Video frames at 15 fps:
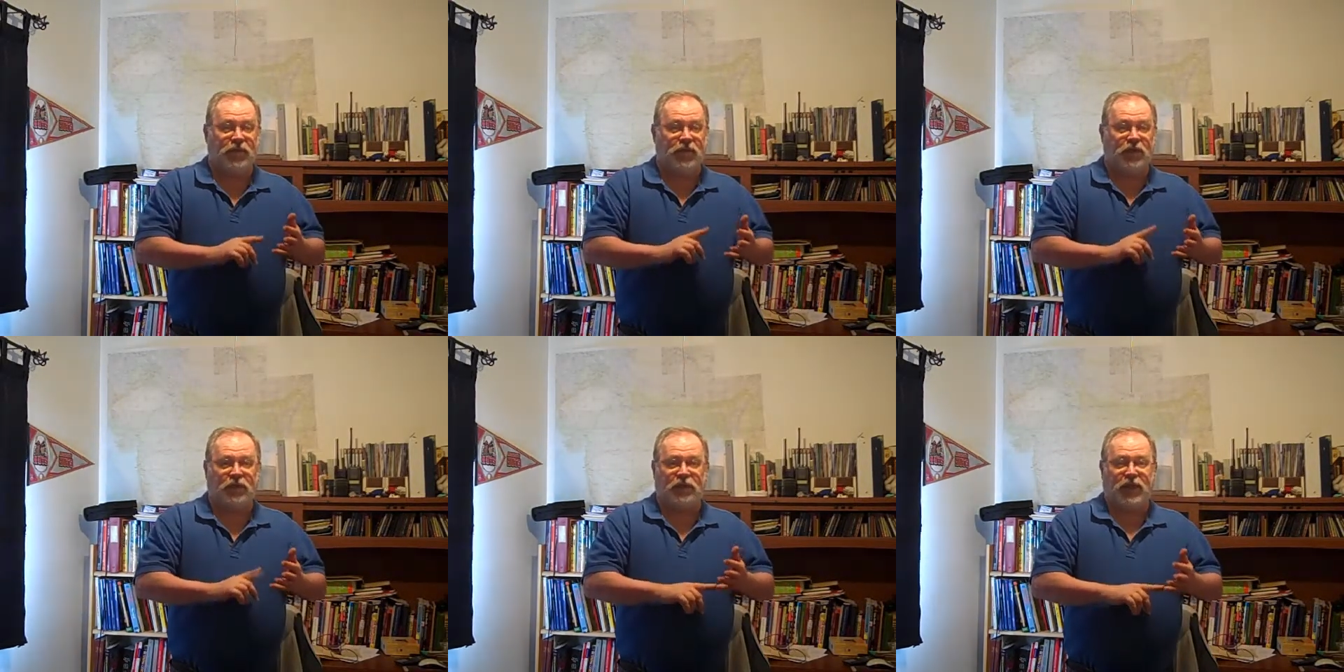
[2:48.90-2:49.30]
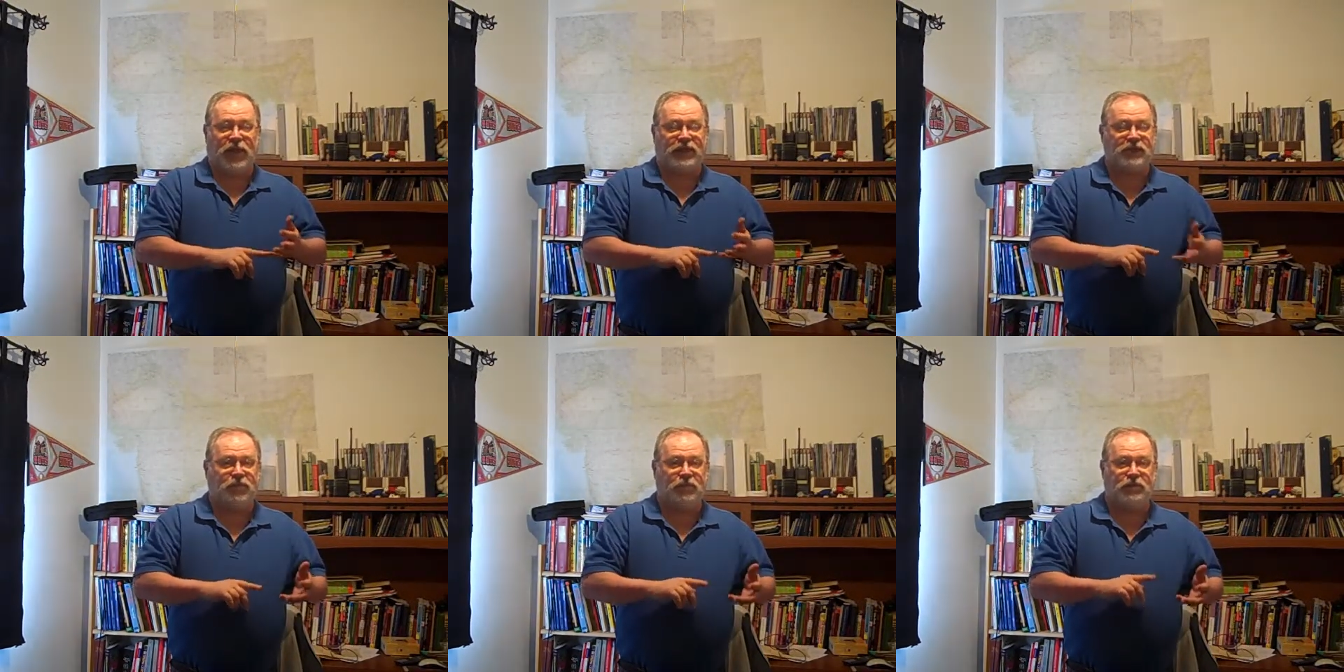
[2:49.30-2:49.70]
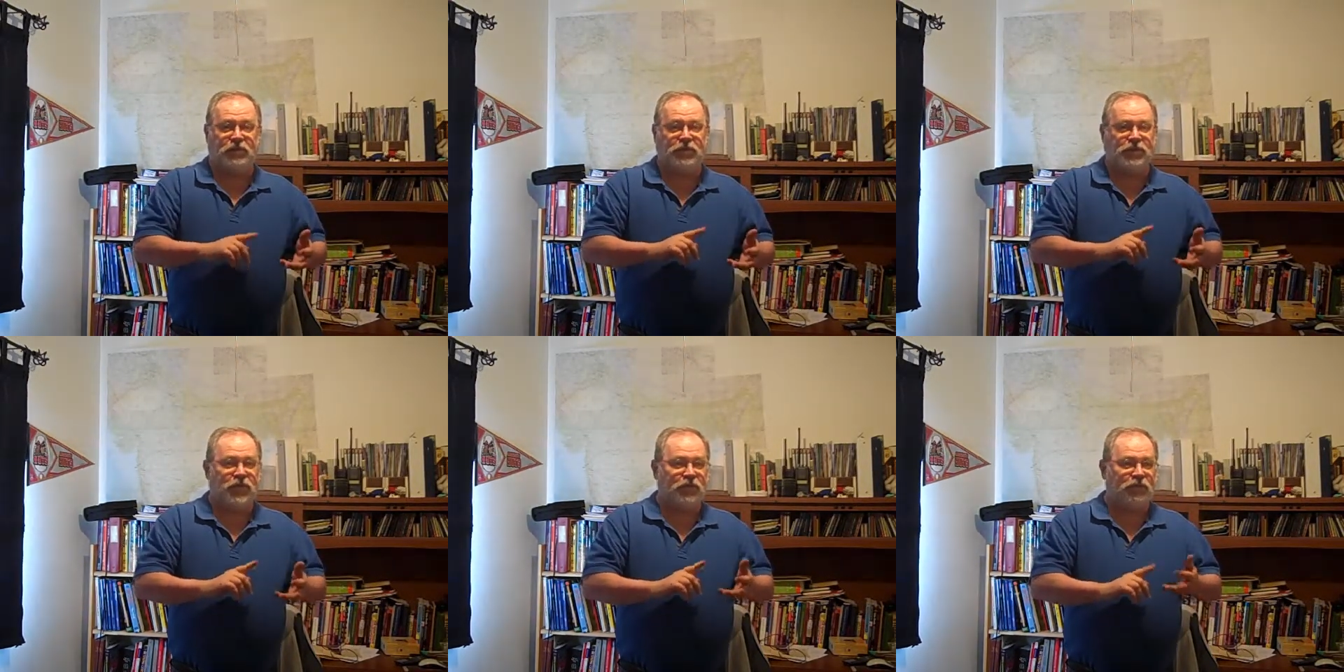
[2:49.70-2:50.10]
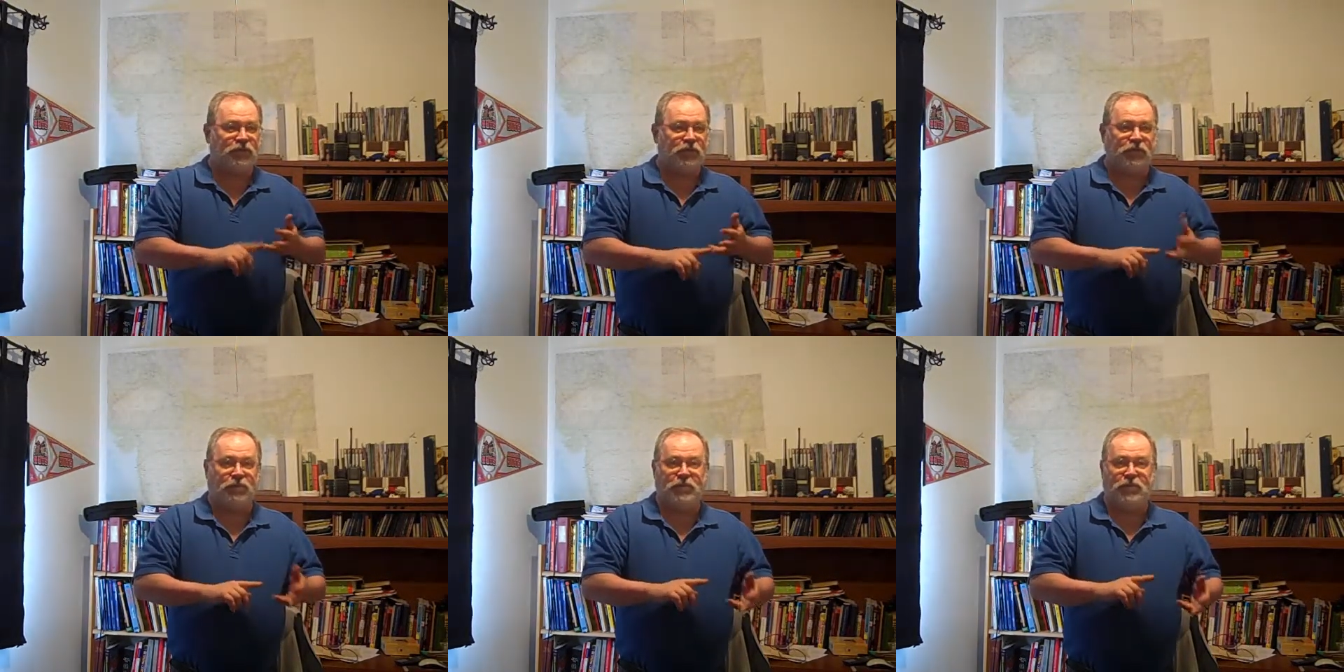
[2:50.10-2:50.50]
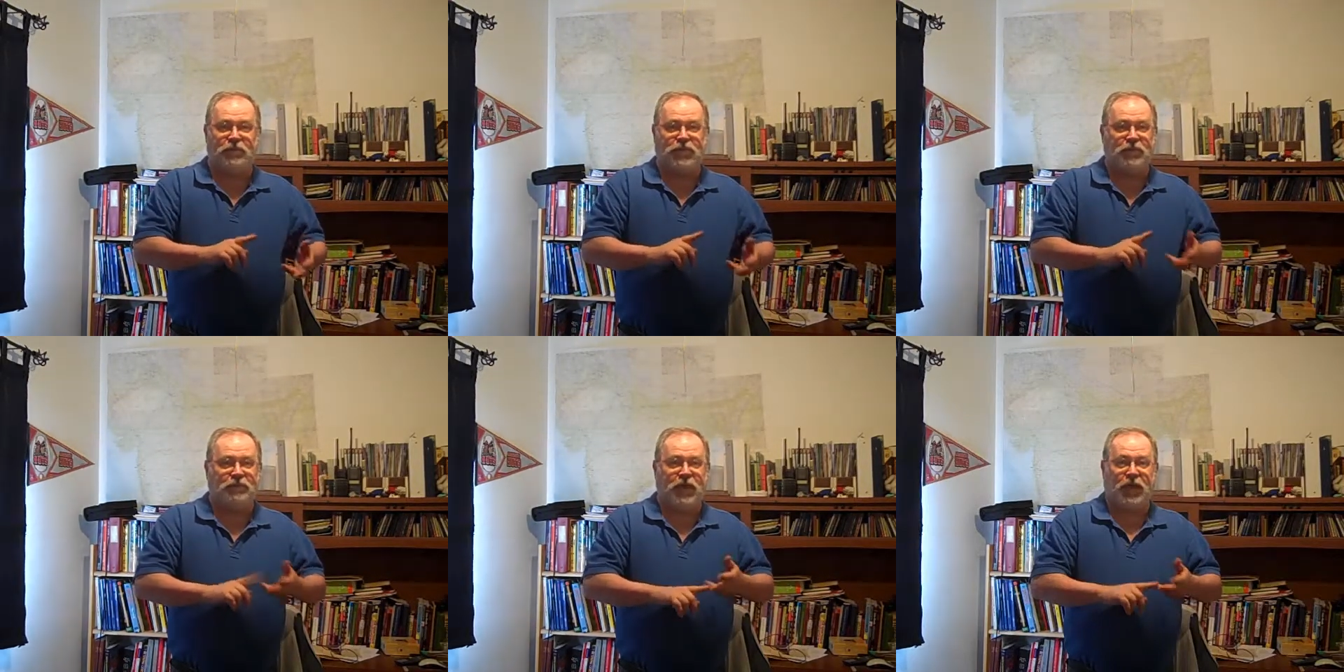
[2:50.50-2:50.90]
classical music, folk
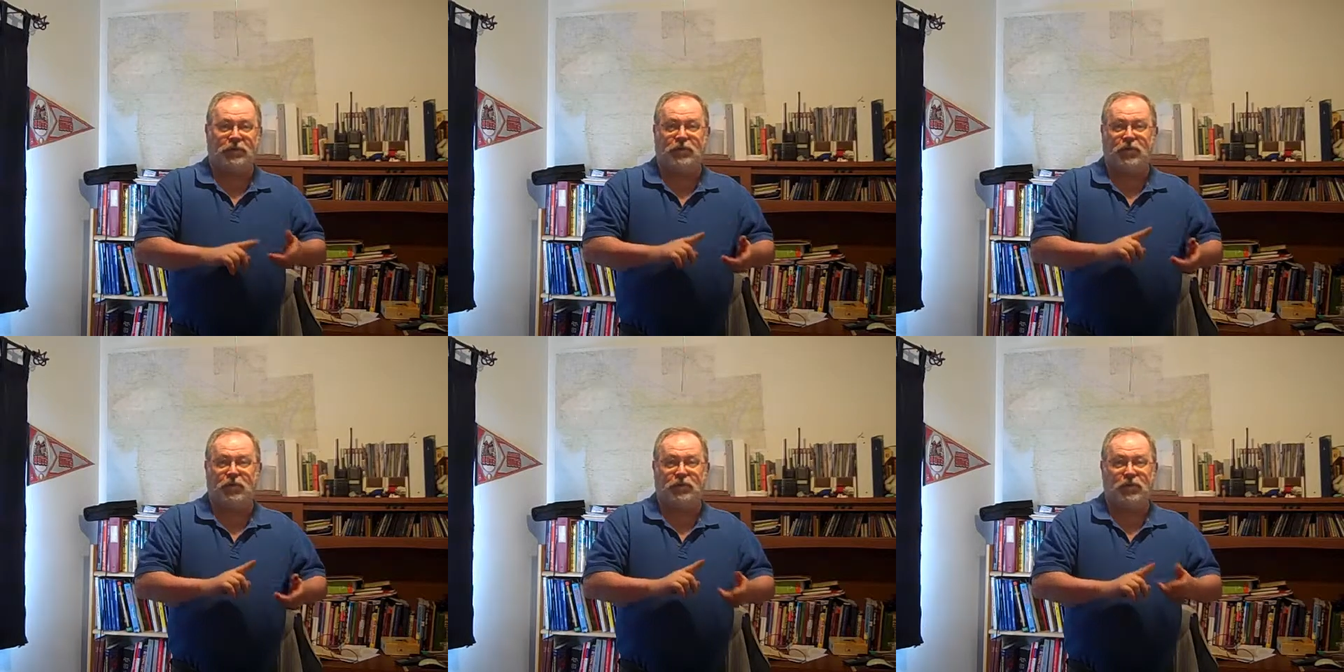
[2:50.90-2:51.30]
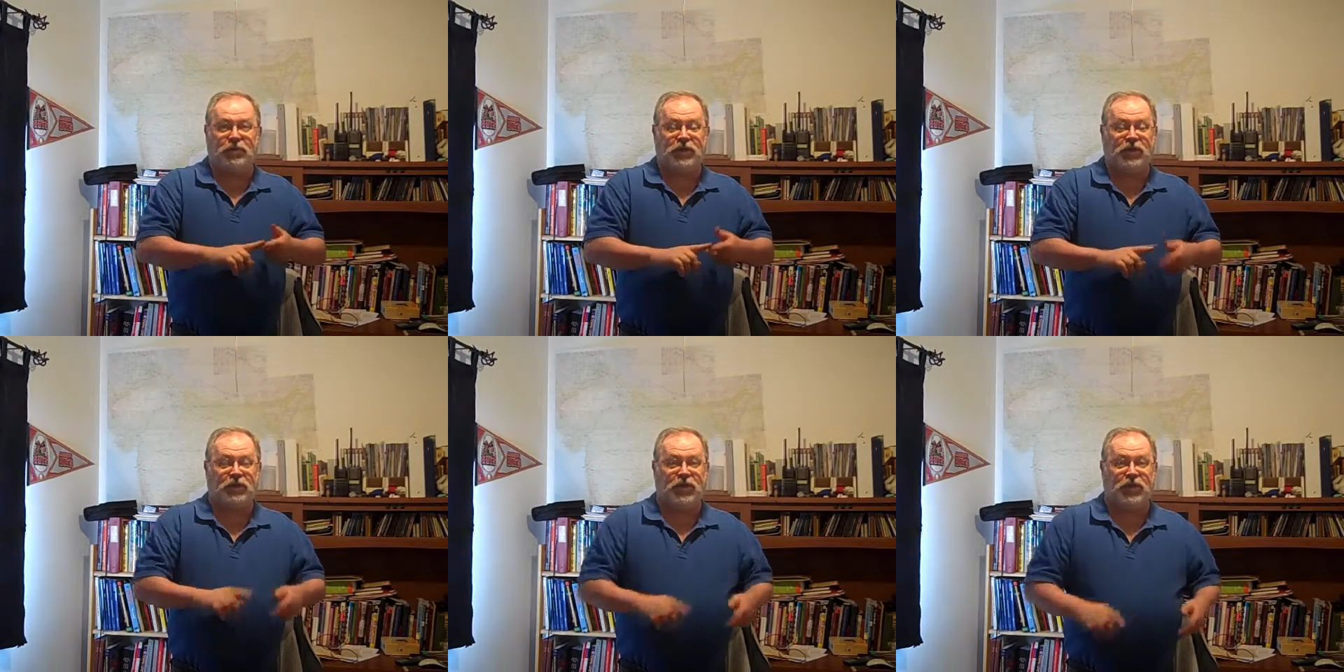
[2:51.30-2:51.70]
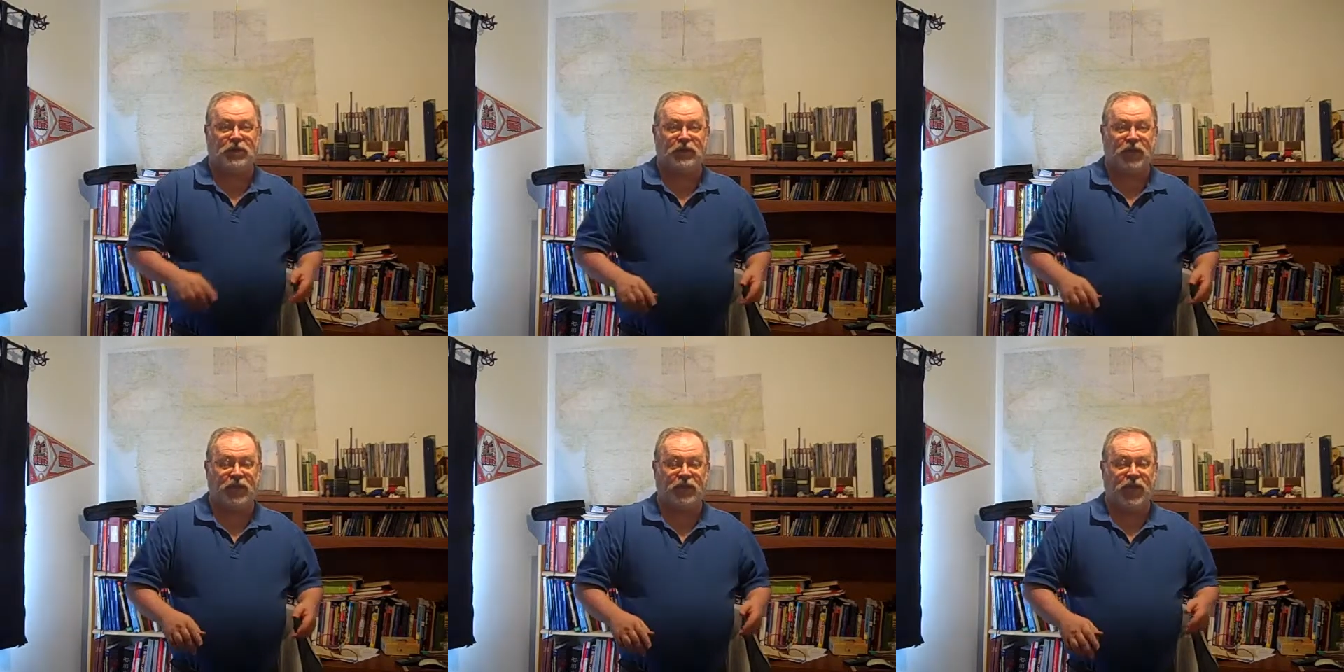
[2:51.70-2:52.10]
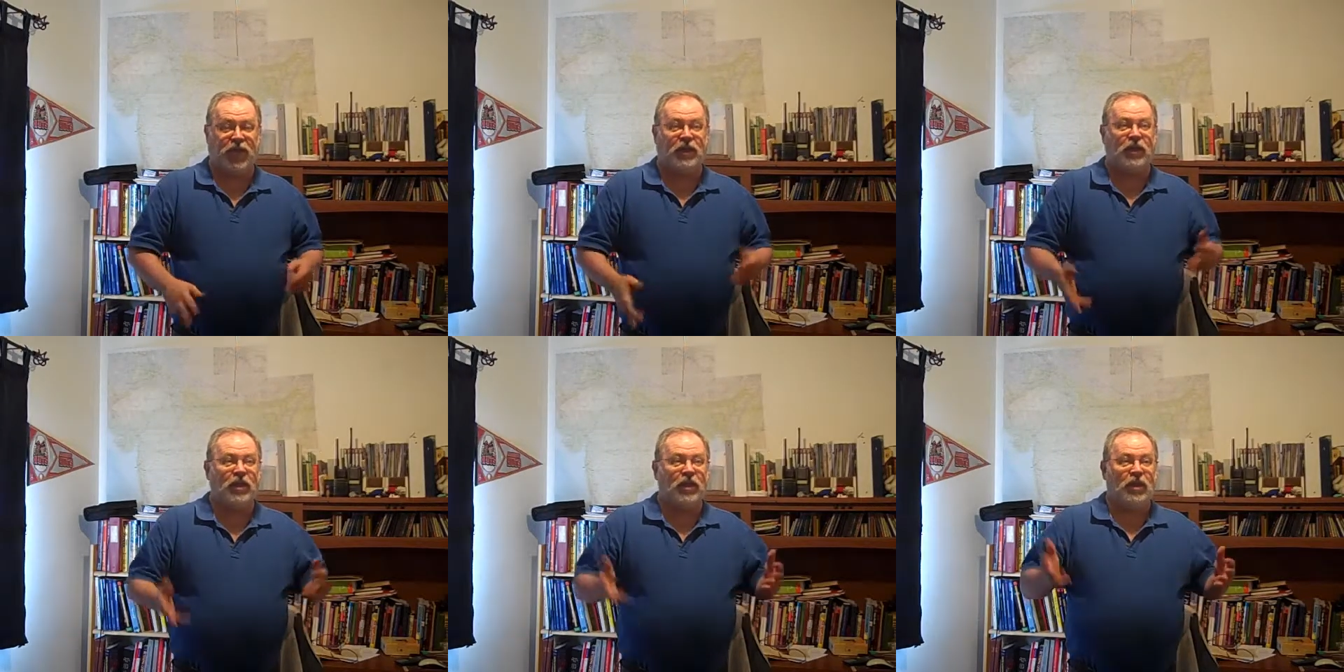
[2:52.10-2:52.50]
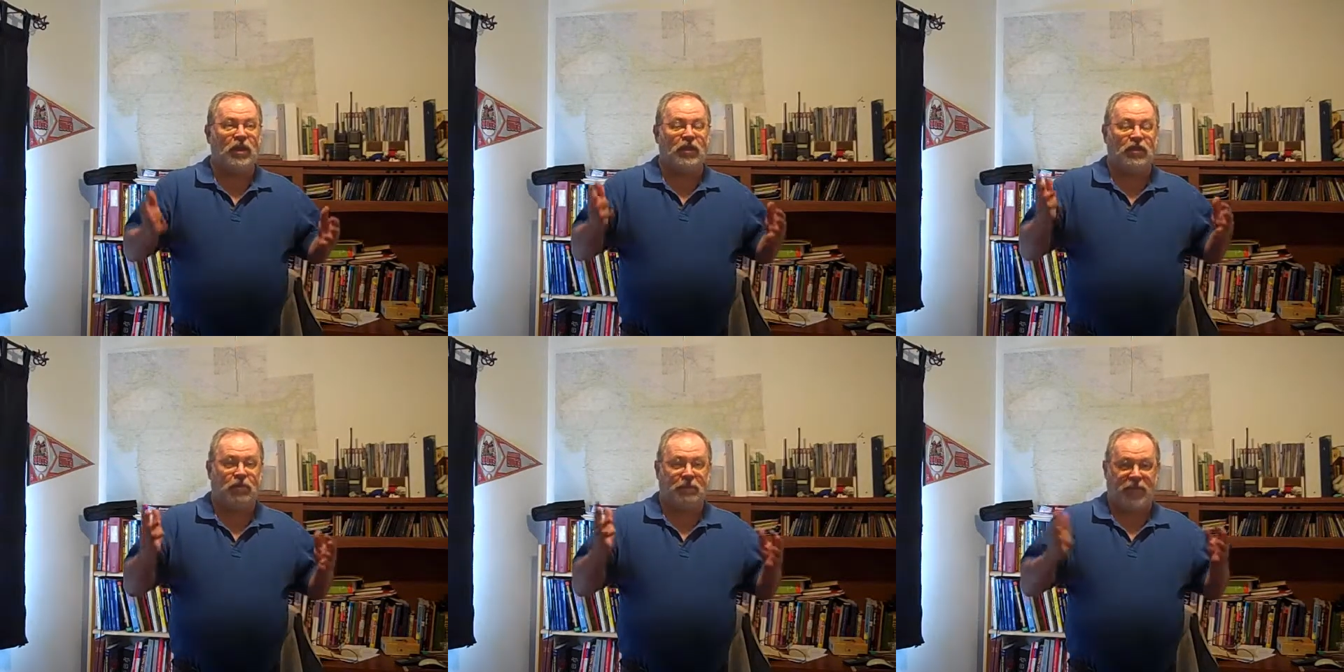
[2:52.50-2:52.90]
music, popular music, things like that.
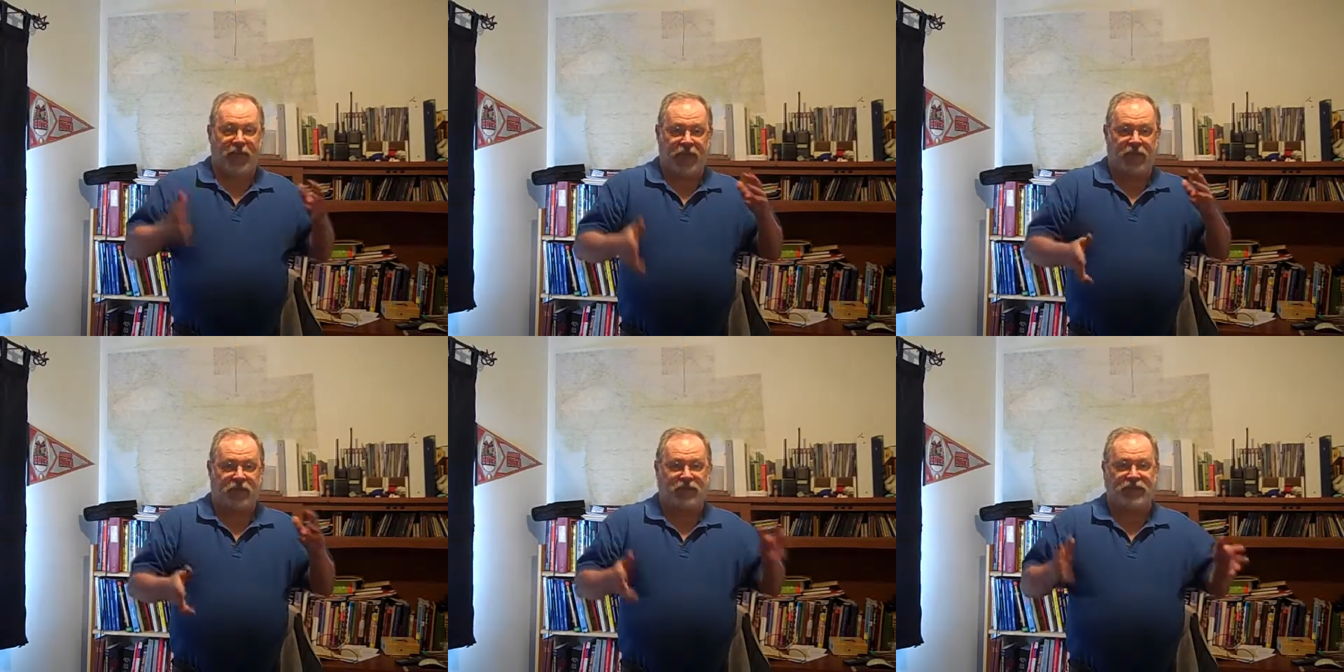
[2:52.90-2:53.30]
There are panels